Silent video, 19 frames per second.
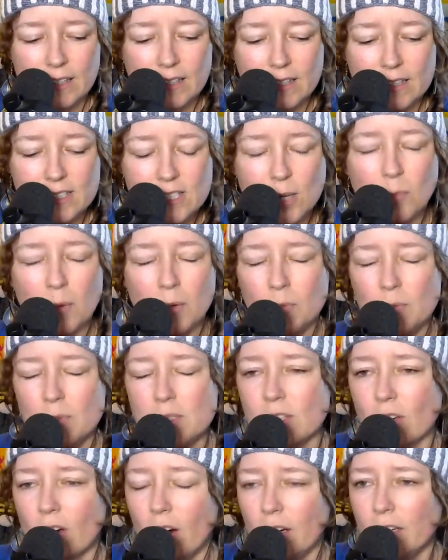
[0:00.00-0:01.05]
Someone
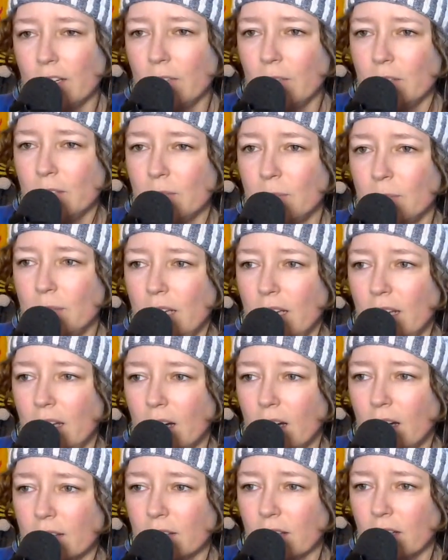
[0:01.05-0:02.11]
was arguing with me
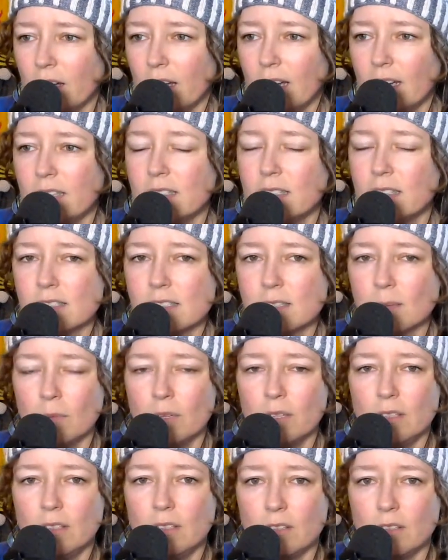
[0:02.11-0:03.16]
online,
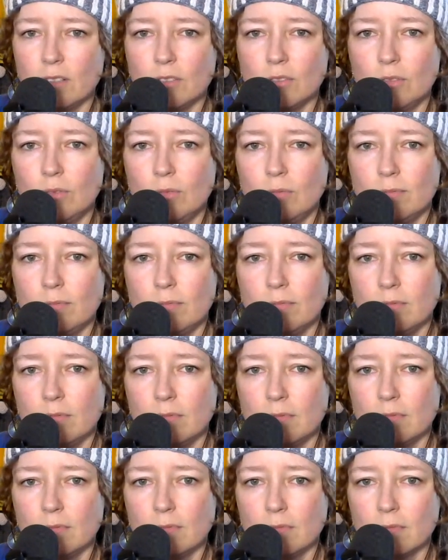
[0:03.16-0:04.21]
someone who
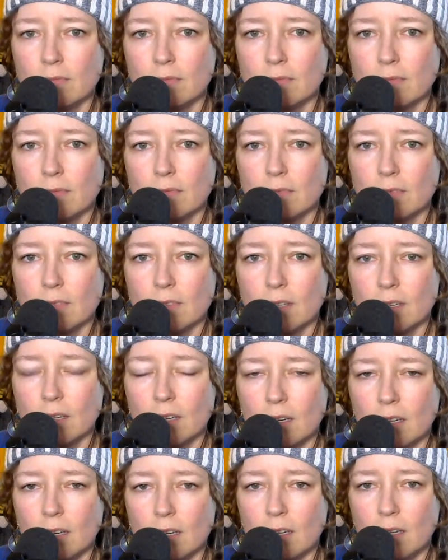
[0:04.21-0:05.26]

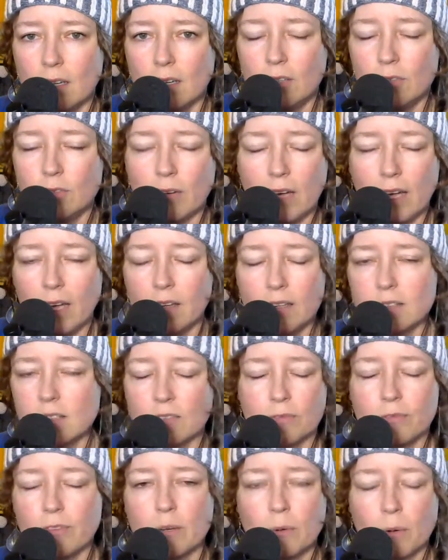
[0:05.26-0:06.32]
is
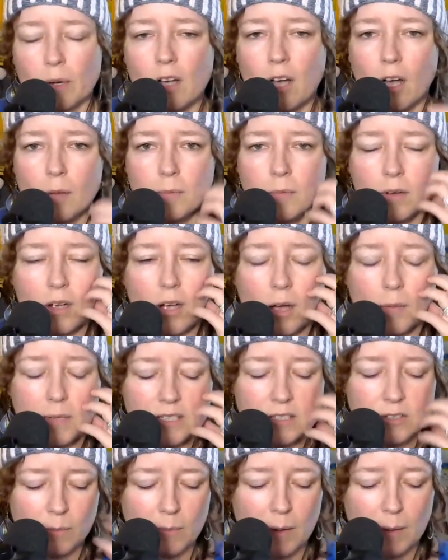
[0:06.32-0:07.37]
a frequent
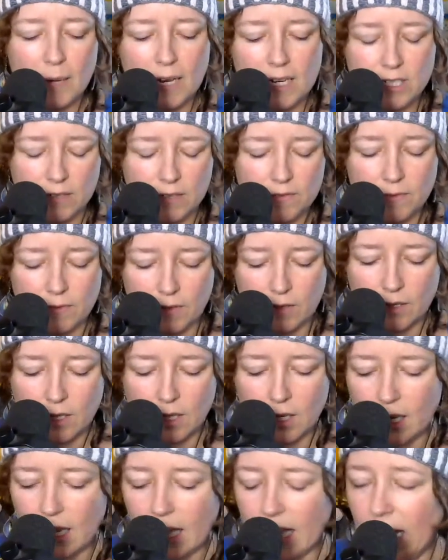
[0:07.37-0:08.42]
commenter on my page.
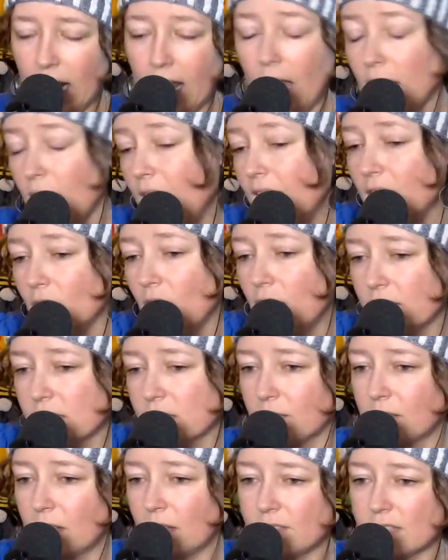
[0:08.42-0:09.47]
I like a lot of
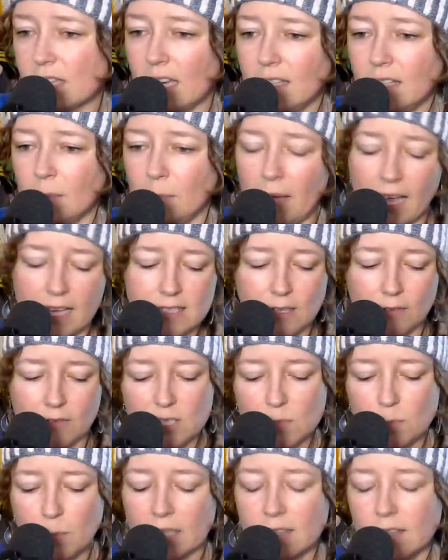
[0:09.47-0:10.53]
stuff they've said in the past. I
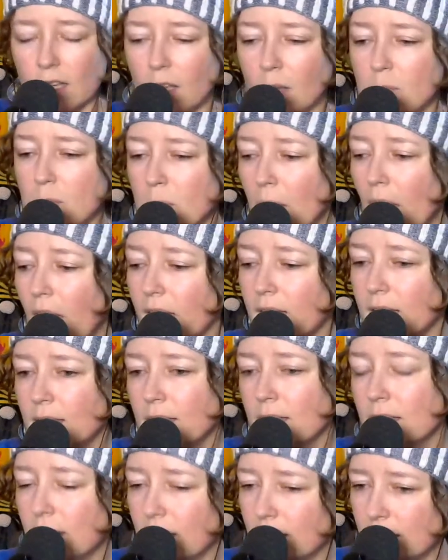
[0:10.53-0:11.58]
respect them, but
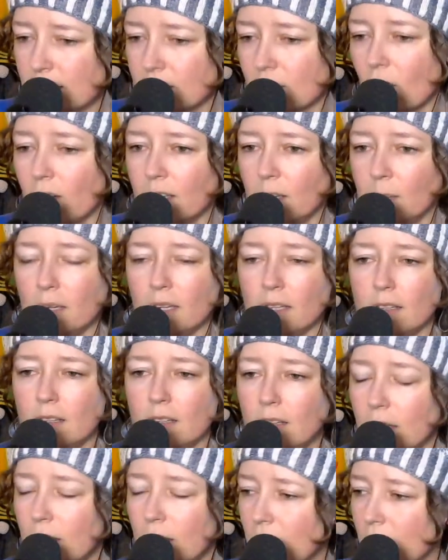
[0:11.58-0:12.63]
this argument,
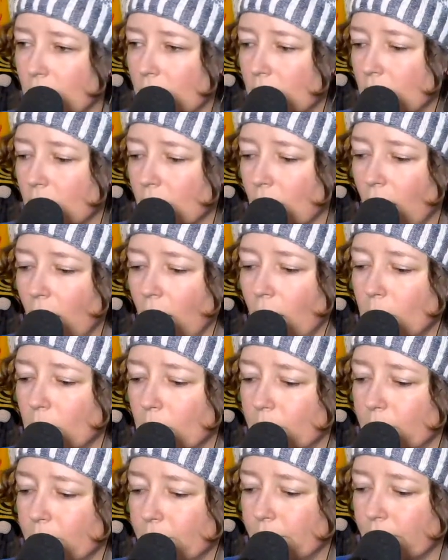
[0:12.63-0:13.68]

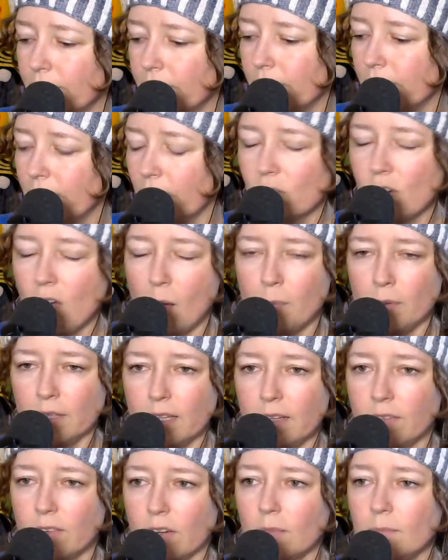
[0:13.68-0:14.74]
um, they're a
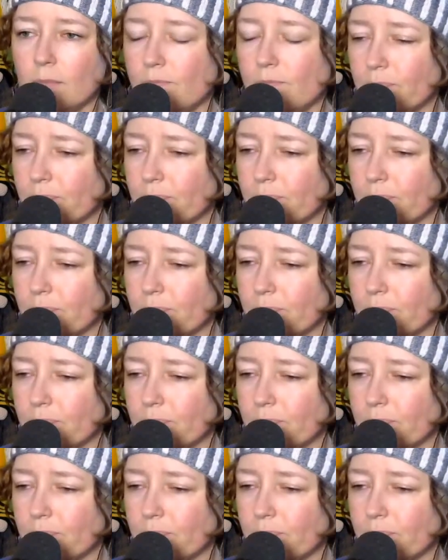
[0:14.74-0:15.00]
non-believer,